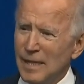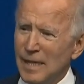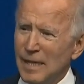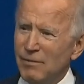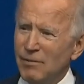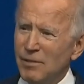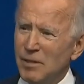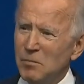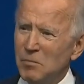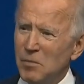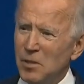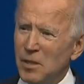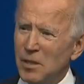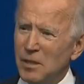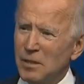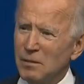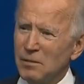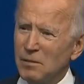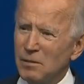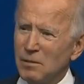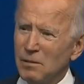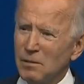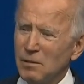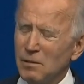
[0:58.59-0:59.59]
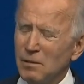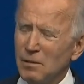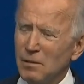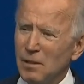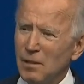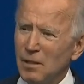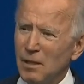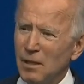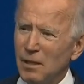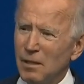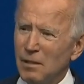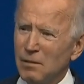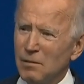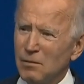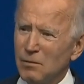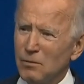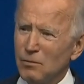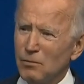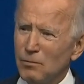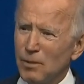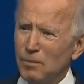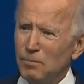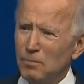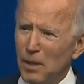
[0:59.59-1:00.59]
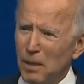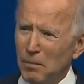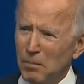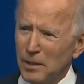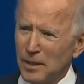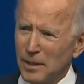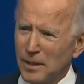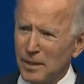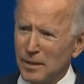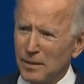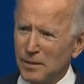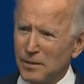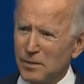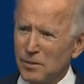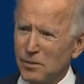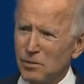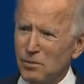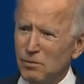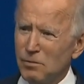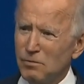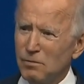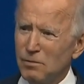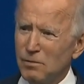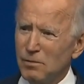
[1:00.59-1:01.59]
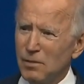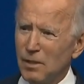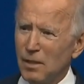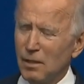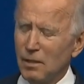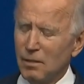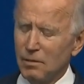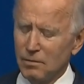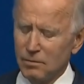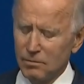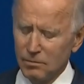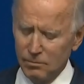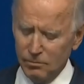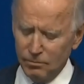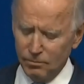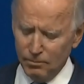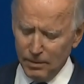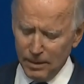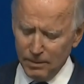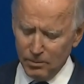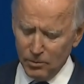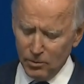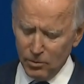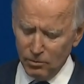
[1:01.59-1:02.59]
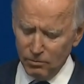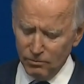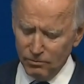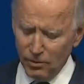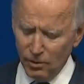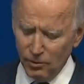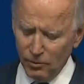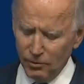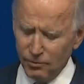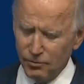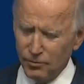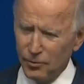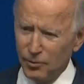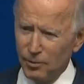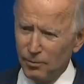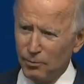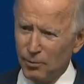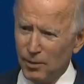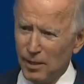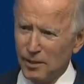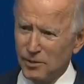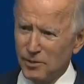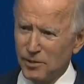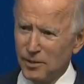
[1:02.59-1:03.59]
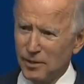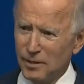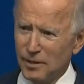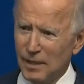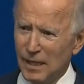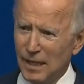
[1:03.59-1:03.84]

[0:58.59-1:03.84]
even among uh, Republicans who are people who voted for the president.